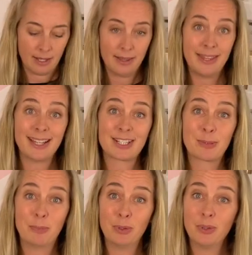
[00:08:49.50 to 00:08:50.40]
The
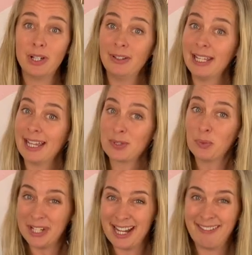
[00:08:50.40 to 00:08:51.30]
Explorer only has
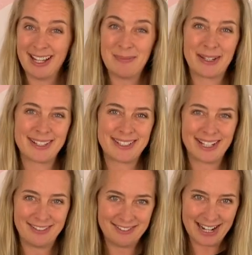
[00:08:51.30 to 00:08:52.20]
one area because
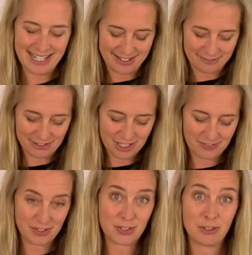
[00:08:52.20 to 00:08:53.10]
directly in front of
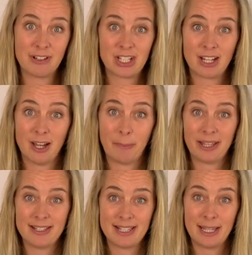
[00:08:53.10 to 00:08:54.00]
the storage cup
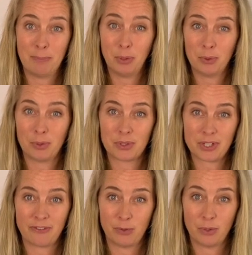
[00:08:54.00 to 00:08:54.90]
is a port
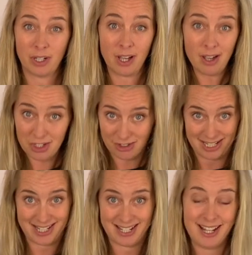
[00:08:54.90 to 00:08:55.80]
for a
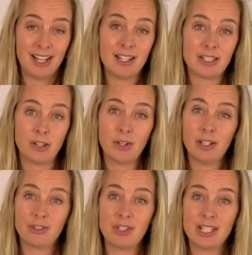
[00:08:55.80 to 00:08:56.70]
cartridge. So
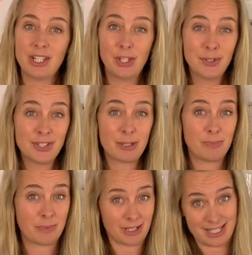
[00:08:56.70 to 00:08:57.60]
cartridges used to
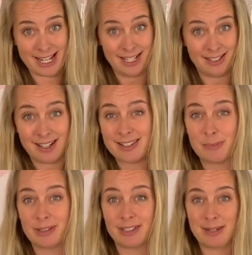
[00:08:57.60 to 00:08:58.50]
contain
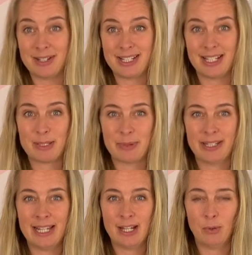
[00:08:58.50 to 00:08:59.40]
cuttable images, but
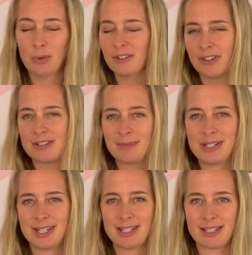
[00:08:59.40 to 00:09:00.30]
now all of those
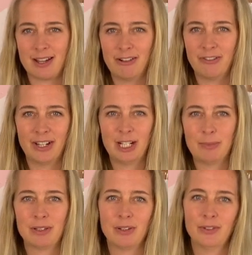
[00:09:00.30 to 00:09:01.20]
images are
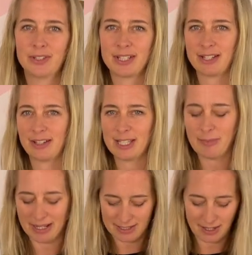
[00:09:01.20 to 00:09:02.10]
available on the Design
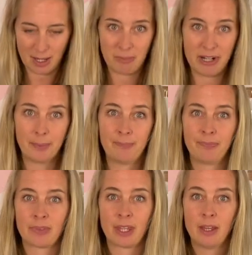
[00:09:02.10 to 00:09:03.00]
Space library.
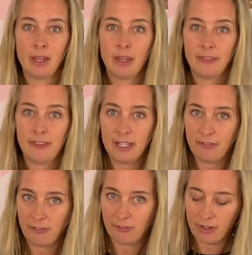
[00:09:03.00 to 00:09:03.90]
The
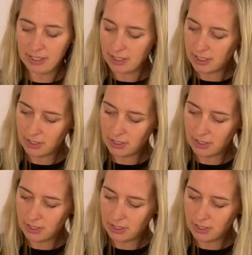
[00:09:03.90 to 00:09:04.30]
front